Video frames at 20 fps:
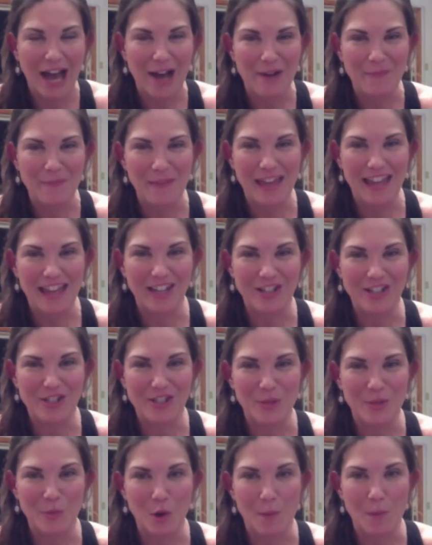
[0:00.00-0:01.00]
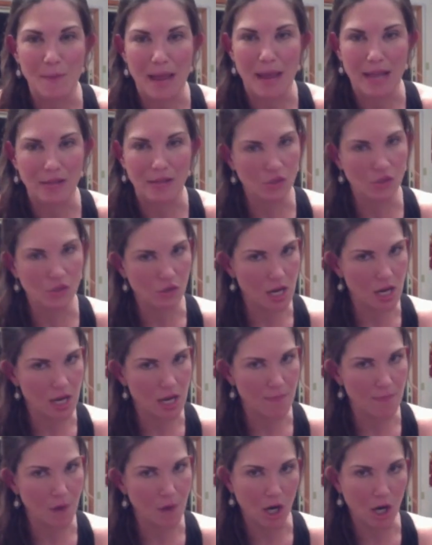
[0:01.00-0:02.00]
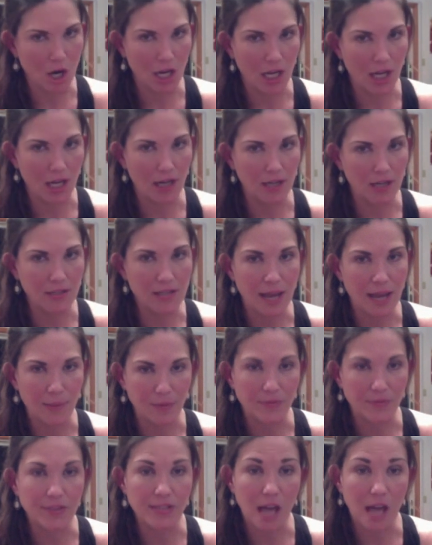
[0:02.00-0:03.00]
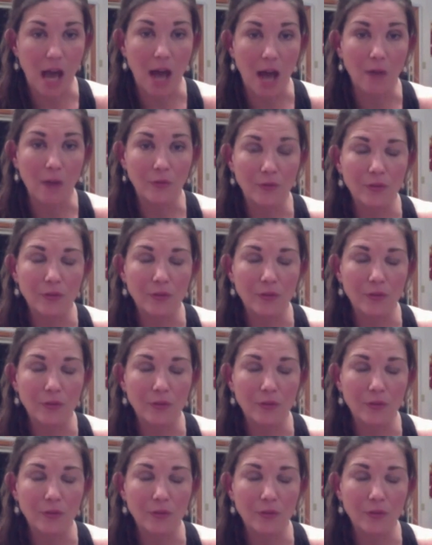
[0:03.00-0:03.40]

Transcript: into more mainstream marketing type of stuff.